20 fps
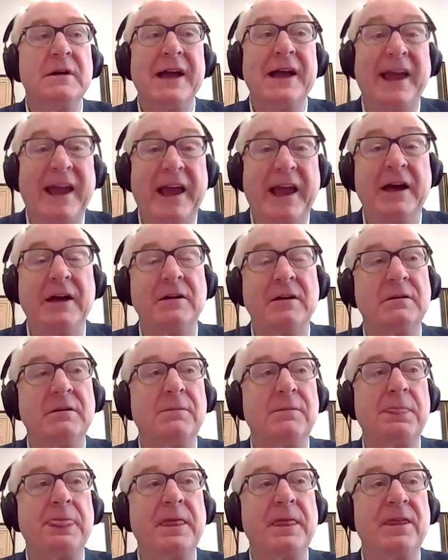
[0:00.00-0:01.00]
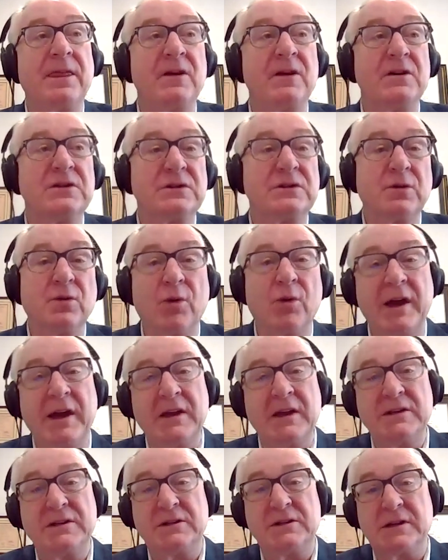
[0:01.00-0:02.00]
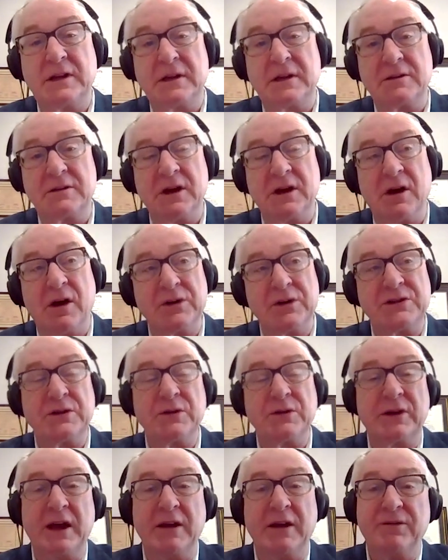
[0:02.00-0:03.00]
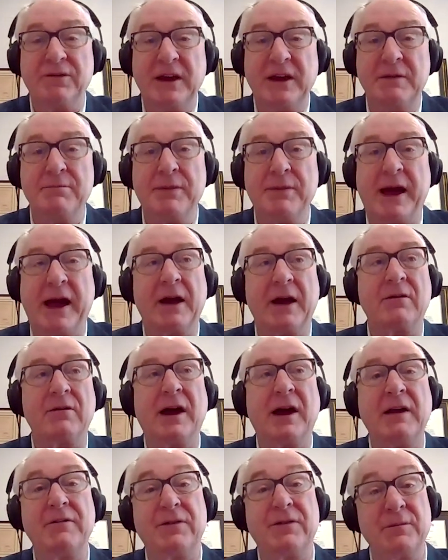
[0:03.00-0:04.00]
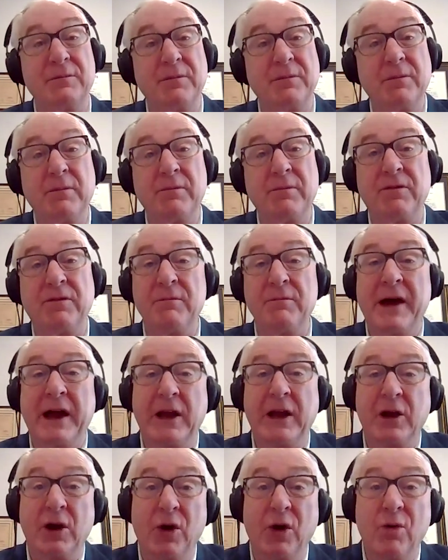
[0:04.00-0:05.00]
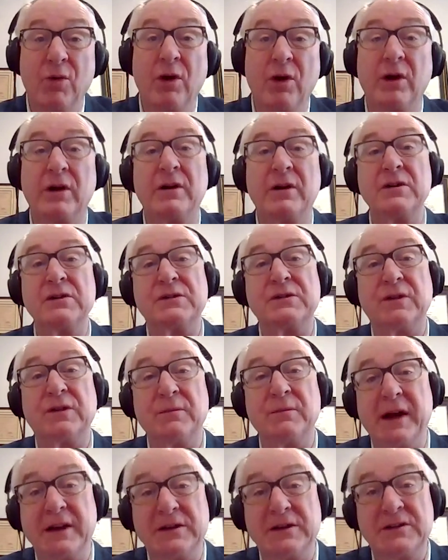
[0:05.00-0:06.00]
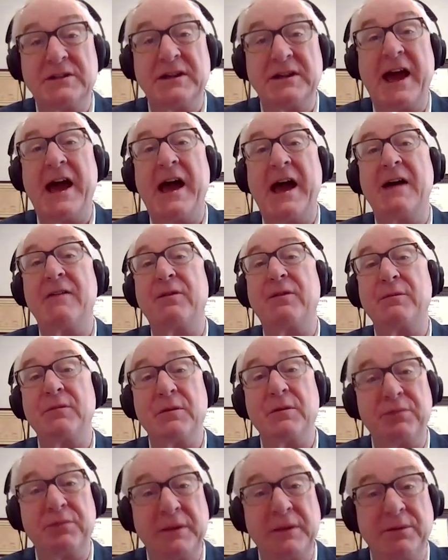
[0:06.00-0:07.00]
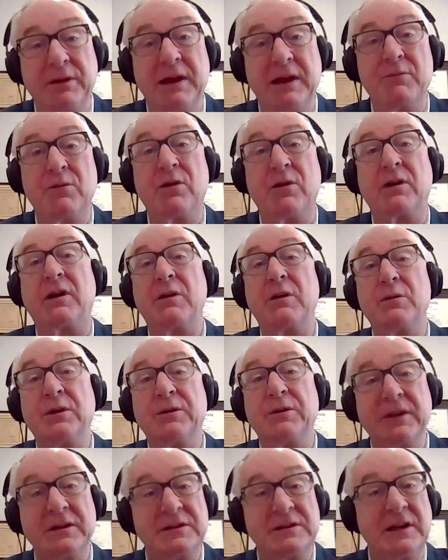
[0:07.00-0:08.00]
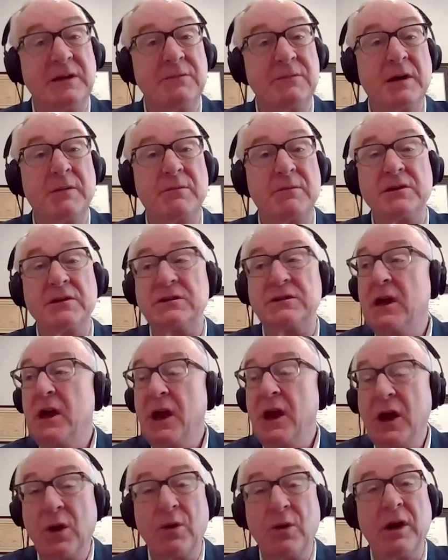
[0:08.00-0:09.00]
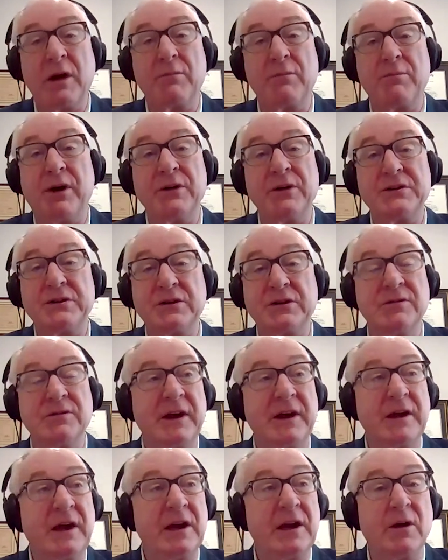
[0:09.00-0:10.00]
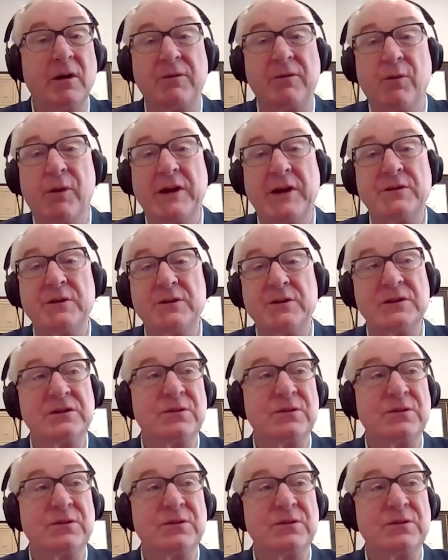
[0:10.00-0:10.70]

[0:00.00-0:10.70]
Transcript: and there's ways to also get feedback, right, from my coworkers, from my staff, from the people I'm working with, the team members. Quick pulse survey. If Wetrich is